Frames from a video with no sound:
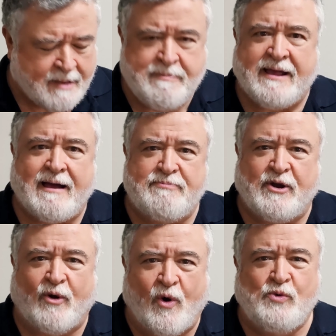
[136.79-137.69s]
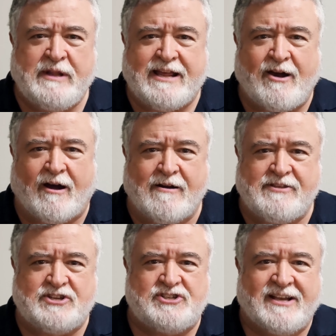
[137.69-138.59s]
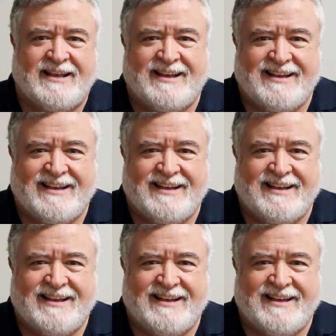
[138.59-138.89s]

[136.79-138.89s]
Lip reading: pick up their only car, this